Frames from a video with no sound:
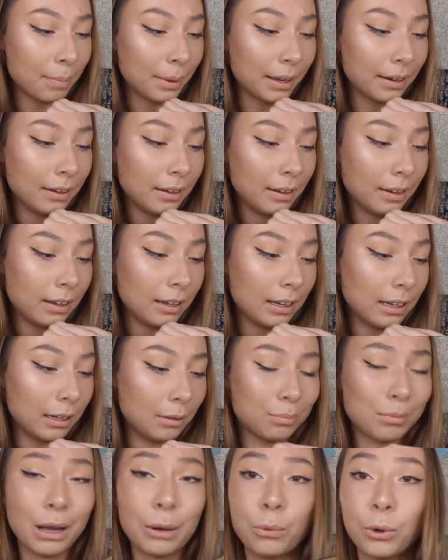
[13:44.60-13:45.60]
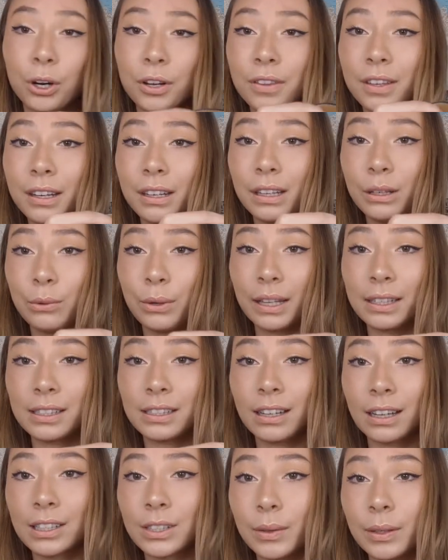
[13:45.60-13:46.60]
but I worry that it'll get
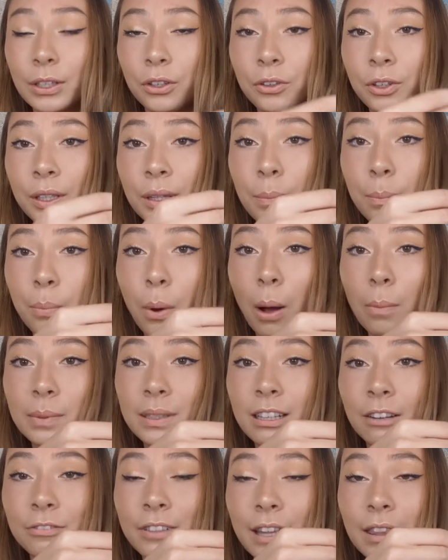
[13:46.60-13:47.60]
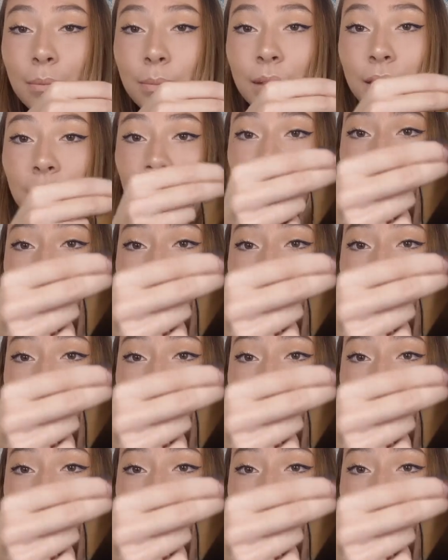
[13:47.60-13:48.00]
stuck, so I don't really pop stuff down the middle